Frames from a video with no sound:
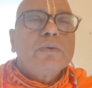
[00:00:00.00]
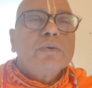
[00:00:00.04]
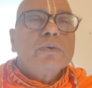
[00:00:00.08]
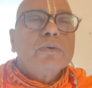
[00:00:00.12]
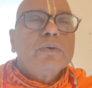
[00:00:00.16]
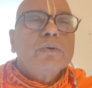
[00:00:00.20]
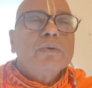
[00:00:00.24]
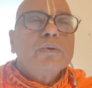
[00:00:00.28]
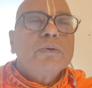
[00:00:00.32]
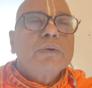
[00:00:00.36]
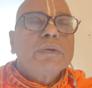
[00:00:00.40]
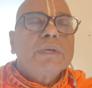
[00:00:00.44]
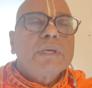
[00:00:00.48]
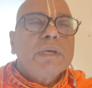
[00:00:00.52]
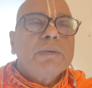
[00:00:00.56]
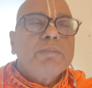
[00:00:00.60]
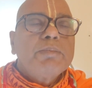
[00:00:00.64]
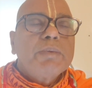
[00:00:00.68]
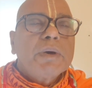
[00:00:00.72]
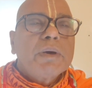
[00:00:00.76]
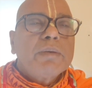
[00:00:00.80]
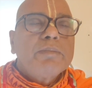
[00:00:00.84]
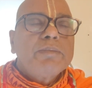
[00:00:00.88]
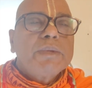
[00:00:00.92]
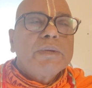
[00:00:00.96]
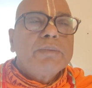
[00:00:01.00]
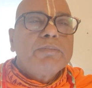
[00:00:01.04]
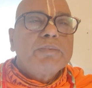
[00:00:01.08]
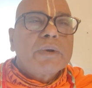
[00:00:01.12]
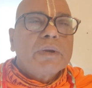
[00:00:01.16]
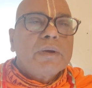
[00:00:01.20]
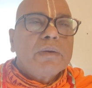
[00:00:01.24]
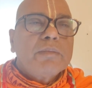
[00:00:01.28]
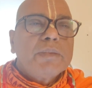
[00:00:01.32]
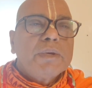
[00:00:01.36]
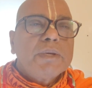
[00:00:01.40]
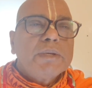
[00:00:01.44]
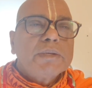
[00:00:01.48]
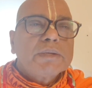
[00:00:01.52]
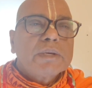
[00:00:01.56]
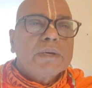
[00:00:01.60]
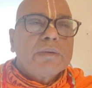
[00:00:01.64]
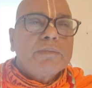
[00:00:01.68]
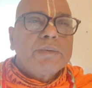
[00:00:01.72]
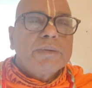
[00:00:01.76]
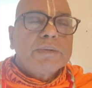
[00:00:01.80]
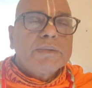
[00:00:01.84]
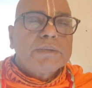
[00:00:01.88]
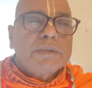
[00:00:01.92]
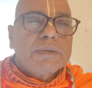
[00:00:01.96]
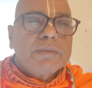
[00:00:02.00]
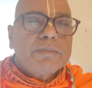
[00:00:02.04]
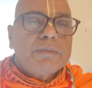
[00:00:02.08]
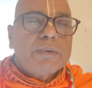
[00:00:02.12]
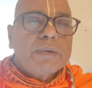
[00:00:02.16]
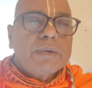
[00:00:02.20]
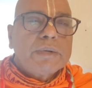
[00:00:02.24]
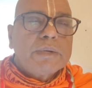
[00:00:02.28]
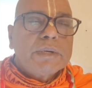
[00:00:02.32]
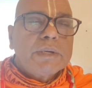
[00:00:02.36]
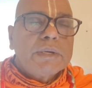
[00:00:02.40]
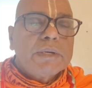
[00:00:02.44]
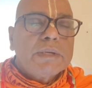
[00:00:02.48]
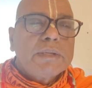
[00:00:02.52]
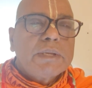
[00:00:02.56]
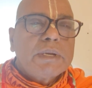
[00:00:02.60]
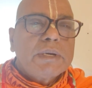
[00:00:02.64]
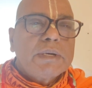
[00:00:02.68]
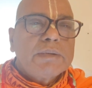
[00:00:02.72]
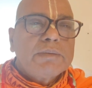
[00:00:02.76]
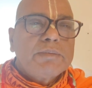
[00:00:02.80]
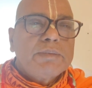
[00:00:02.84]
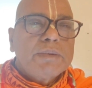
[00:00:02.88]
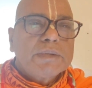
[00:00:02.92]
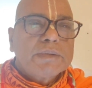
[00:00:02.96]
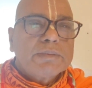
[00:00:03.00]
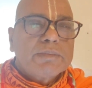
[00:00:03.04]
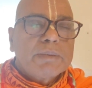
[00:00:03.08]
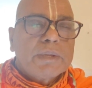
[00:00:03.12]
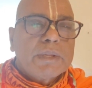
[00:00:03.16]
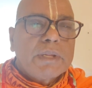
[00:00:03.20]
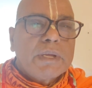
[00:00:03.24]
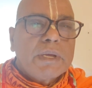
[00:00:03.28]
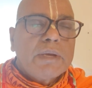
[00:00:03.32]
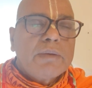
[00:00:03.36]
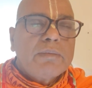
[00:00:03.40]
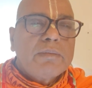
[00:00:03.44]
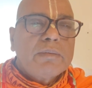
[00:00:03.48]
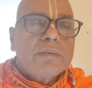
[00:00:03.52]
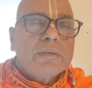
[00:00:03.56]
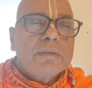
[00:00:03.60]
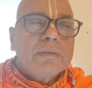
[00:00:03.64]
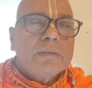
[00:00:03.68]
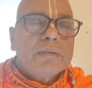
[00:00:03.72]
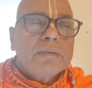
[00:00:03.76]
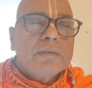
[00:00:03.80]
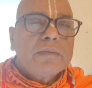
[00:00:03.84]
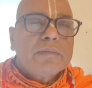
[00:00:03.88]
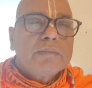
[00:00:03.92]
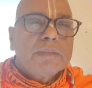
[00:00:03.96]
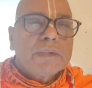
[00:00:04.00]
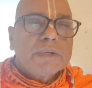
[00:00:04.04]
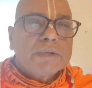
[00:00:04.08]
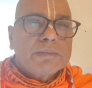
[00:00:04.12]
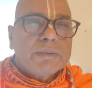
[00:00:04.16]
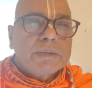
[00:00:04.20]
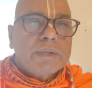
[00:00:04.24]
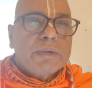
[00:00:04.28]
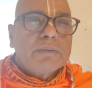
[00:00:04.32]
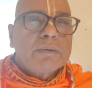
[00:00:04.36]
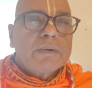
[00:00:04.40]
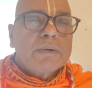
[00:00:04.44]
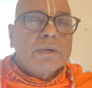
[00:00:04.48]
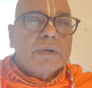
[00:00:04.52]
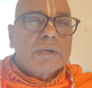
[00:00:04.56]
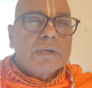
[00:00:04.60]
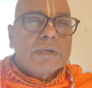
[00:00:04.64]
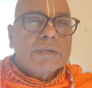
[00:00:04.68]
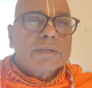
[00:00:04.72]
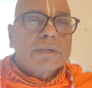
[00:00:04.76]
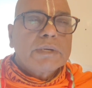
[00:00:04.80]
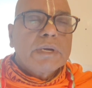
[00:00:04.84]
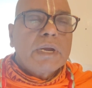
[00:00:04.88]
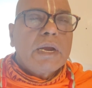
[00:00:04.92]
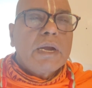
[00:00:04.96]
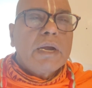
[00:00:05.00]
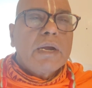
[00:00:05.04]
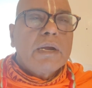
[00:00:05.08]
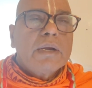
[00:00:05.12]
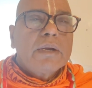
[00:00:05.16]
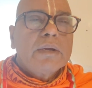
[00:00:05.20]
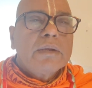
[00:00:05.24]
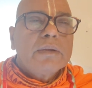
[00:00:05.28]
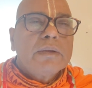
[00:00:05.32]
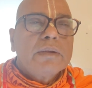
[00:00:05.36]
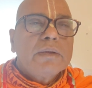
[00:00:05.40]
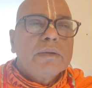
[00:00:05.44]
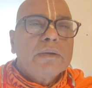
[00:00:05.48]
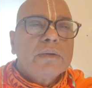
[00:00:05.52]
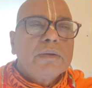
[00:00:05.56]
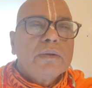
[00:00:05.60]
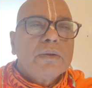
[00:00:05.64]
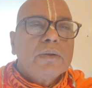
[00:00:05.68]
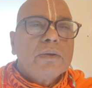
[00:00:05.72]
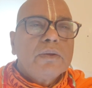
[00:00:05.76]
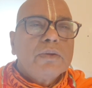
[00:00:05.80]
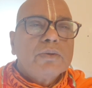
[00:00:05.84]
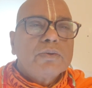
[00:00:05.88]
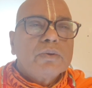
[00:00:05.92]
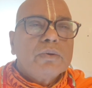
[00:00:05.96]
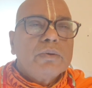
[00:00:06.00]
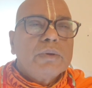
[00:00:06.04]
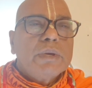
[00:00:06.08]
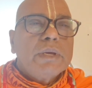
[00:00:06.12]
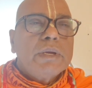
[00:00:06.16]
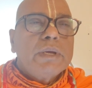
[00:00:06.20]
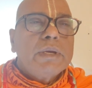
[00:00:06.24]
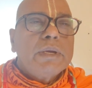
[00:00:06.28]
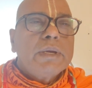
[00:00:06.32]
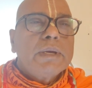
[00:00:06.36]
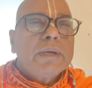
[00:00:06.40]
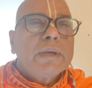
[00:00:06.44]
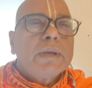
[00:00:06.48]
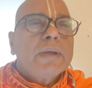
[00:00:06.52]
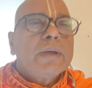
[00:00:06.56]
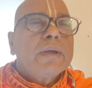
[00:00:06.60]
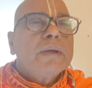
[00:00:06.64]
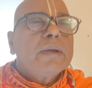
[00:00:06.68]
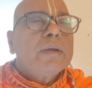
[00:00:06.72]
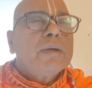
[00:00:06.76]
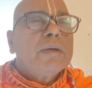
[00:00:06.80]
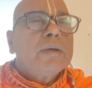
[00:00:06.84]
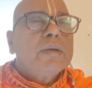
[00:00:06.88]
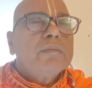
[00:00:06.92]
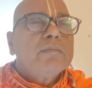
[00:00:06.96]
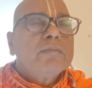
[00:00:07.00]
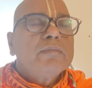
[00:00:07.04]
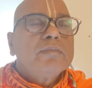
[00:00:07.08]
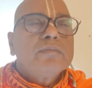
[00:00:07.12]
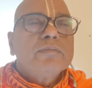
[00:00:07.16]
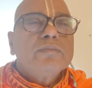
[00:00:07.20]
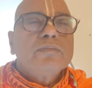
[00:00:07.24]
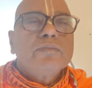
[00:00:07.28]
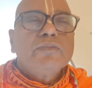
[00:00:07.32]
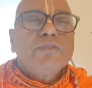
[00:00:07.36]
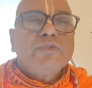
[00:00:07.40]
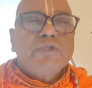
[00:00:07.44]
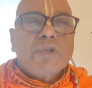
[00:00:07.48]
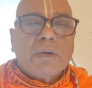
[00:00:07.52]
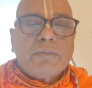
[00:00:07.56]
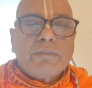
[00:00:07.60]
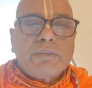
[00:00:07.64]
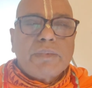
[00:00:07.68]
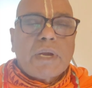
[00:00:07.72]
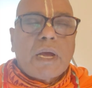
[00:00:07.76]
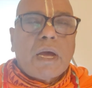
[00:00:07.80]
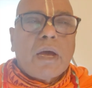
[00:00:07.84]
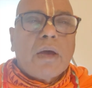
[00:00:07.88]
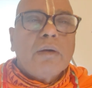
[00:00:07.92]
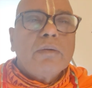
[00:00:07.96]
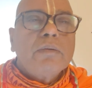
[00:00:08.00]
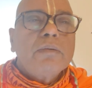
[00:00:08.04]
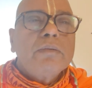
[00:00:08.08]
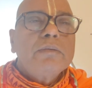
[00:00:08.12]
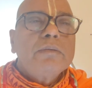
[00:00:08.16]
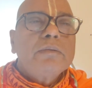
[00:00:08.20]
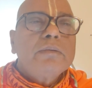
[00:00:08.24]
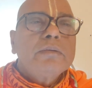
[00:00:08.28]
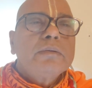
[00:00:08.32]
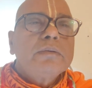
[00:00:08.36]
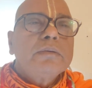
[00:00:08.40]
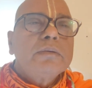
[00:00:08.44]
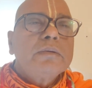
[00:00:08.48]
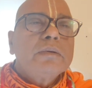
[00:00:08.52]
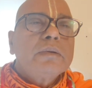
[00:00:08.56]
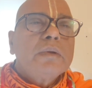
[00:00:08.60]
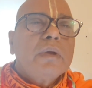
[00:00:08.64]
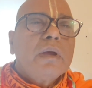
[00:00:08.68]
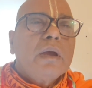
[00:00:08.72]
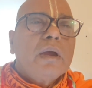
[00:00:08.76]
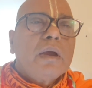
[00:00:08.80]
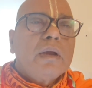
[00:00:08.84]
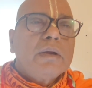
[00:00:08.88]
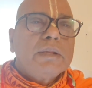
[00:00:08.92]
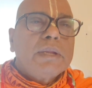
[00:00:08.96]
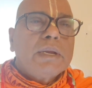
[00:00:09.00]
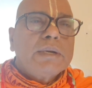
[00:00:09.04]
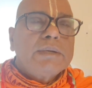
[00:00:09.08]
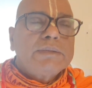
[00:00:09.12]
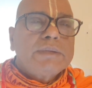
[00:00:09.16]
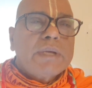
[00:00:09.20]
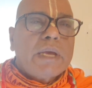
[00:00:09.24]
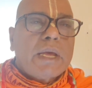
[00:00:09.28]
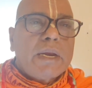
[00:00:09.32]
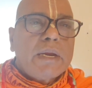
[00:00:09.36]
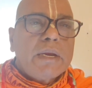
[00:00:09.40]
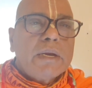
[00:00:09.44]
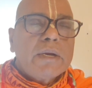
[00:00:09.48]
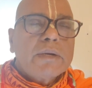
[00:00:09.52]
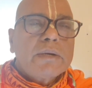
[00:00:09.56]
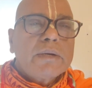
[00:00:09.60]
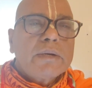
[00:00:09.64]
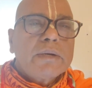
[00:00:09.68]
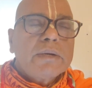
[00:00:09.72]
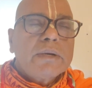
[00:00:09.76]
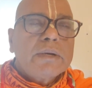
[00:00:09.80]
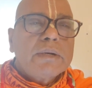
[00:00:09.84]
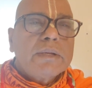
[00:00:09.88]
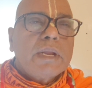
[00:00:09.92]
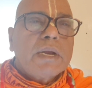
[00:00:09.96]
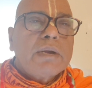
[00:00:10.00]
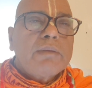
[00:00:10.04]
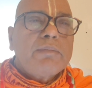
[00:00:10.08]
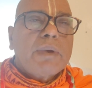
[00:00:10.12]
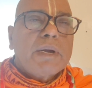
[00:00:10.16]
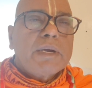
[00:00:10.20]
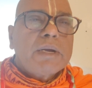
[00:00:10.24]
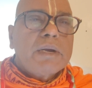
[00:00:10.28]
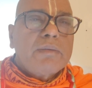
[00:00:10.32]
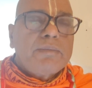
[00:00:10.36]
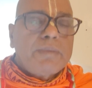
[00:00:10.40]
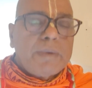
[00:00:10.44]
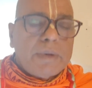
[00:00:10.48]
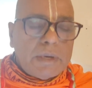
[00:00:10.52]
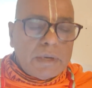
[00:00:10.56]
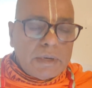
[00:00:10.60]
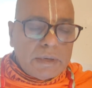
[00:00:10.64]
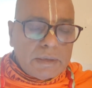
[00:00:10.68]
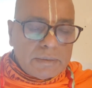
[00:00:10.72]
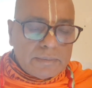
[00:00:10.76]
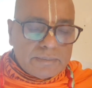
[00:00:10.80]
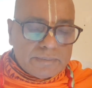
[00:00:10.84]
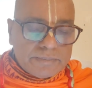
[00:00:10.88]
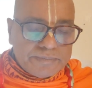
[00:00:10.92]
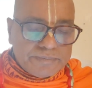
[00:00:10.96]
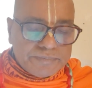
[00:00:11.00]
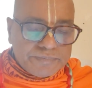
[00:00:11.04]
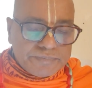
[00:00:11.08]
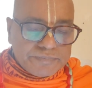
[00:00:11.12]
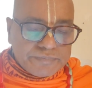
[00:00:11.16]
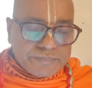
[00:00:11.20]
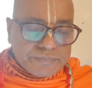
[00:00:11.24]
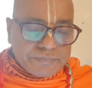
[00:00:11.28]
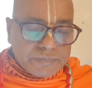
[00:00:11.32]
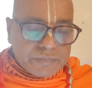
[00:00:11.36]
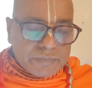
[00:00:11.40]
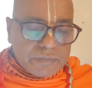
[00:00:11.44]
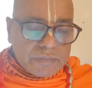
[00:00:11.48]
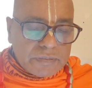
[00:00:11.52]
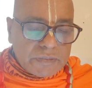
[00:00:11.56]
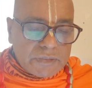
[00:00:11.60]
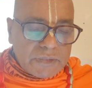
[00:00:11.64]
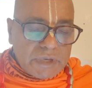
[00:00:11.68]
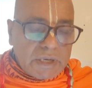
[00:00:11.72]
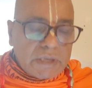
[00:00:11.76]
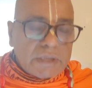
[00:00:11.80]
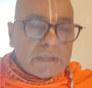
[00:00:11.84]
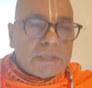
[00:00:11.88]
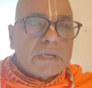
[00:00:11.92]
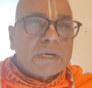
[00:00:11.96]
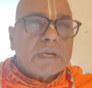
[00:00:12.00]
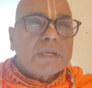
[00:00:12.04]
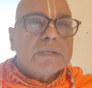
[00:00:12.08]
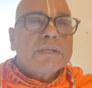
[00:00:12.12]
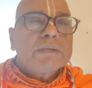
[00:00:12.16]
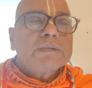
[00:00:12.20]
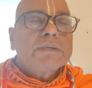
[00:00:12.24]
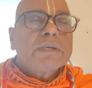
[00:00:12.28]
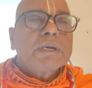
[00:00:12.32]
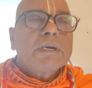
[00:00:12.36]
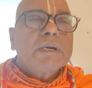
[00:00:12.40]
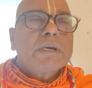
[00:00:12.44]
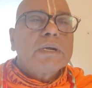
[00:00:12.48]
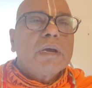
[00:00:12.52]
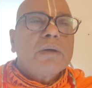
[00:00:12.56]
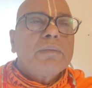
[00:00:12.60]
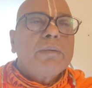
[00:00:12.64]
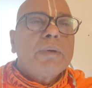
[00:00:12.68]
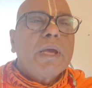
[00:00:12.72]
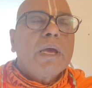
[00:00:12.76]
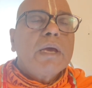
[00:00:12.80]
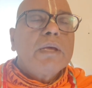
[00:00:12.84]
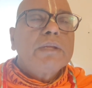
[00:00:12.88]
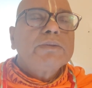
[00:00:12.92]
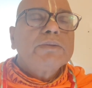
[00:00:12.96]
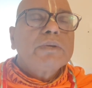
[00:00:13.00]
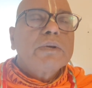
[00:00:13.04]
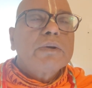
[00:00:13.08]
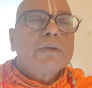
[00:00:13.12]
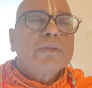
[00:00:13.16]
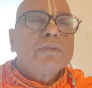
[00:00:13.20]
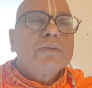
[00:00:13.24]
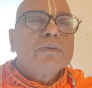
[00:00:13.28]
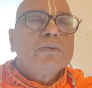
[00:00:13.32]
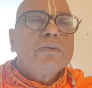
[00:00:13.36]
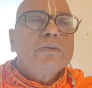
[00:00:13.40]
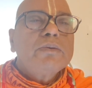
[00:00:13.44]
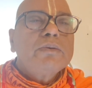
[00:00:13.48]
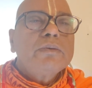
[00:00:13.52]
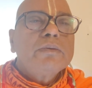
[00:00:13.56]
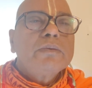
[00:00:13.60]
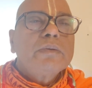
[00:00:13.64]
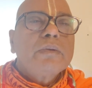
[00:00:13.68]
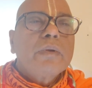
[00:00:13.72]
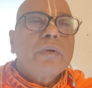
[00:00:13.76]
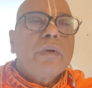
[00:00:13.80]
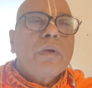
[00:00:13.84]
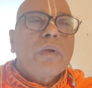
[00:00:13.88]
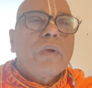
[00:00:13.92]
To keep up the promise of his devotee, that is Bhismadev. Bhismadev could understand. So he jumped down on that chariot in that battlefield. Dhrita Ratu Charana Abhaya Chadadgu.